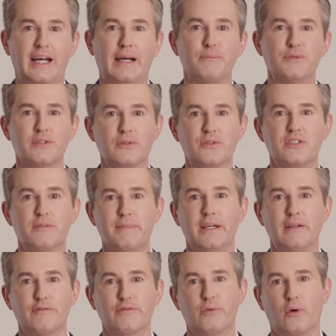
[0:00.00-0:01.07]
absolute
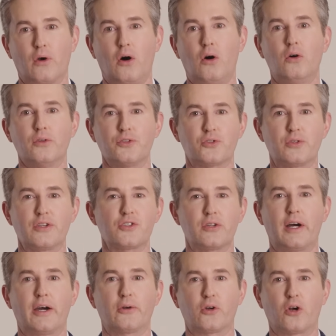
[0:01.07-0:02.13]
demand for all
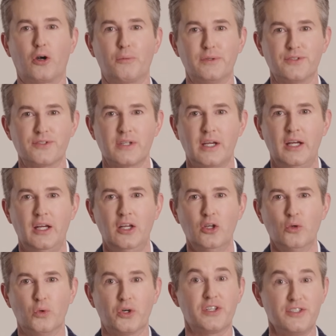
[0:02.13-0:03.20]
traditional hydrocarbons
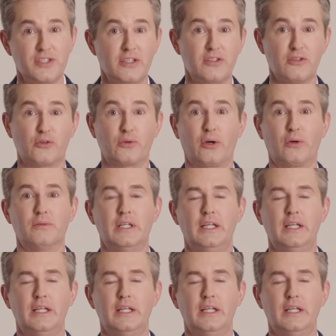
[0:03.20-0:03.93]
will continue to grow.